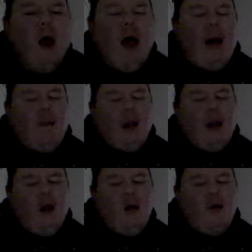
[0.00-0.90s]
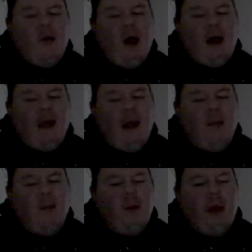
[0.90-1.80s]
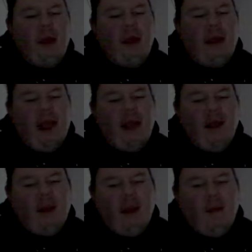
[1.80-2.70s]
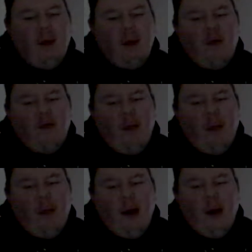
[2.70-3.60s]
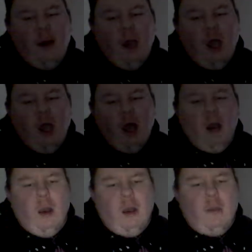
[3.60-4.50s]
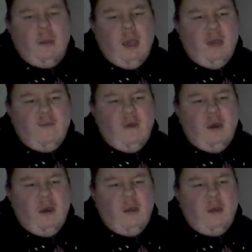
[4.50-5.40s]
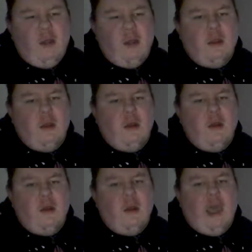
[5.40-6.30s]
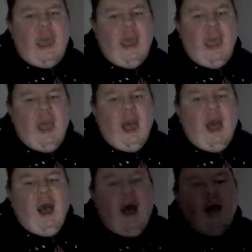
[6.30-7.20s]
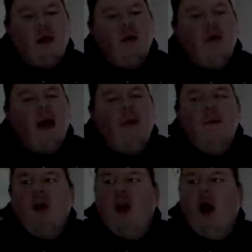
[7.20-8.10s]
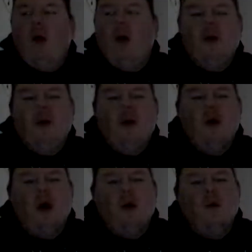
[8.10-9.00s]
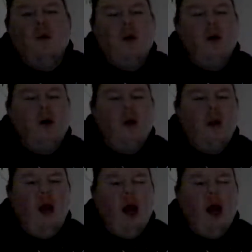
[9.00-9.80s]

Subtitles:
I'm getting off so I can have a break in case I get a message from Emma. Let me check first. Nothing's not on. Okay. She'll let me know when she's on or not on.